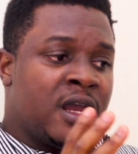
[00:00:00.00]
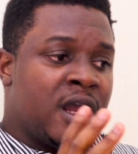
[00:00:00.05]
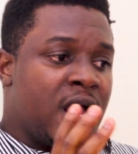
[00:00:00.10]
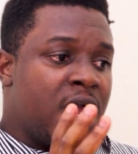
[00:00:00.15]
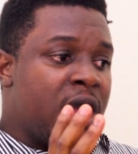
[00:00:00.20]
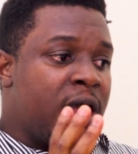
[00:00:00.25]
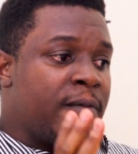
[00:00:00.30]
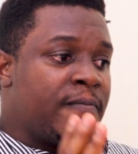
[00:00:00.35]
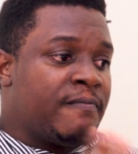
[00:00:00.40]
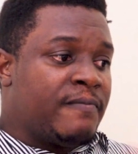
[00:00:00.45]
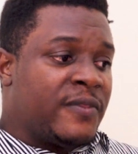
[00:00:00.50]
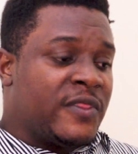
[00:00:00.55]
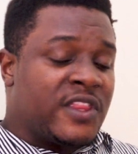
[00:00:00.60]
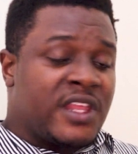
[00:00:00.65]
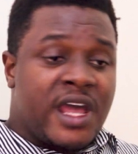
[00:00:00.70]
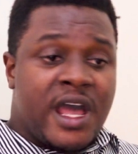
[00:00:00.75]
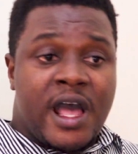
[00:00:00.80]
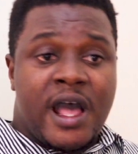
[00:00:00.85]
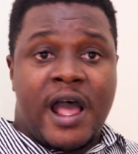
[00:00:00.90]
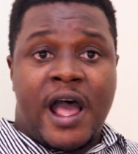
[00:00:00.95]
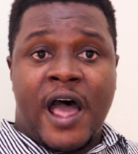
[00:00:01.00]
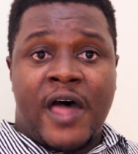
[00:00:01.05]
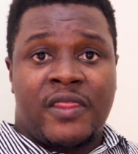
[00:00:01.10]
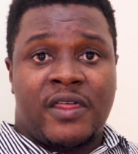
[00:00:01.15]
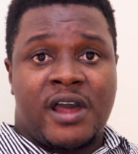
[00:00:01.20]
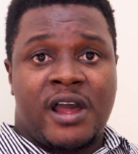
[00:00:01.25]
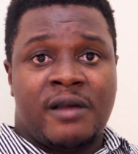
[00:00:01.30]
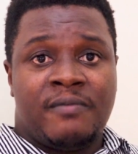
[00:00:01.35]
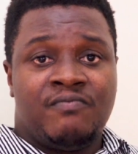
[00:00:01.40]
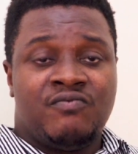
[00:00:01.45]
the
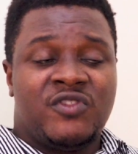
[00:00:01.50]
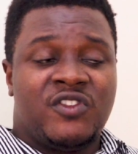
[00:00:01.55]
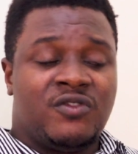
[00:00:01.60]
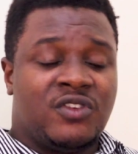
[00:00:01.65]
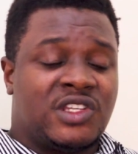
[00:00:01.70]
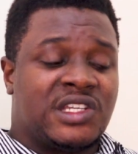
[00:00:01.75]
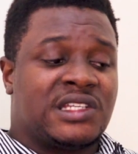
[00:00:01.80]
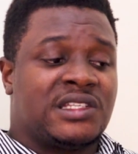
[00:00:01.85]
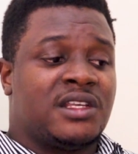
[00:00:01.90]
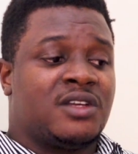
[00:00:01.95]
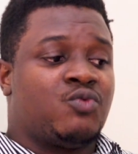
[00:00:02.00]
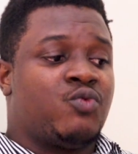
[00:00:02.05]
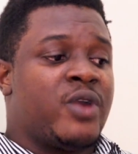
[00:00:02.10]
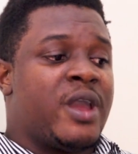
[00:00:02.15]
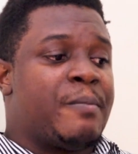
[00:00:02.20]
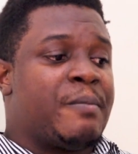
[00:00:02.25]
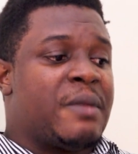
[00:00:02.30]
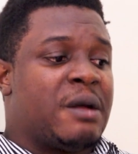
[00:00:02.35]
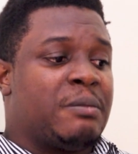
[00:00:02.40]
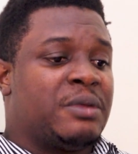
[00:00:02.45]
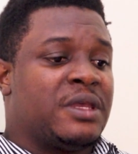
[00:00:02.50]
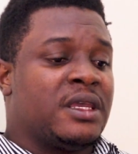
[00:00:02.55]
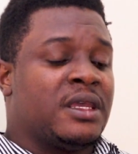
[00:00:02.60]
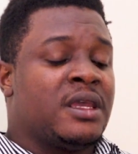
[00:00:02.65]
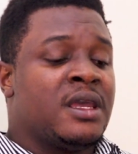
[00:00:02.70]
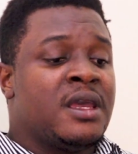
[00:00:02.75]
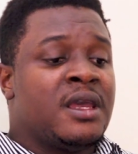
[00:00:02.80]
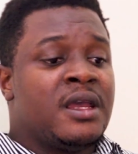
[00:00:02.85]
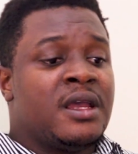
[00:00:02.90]
other features that we are mapping.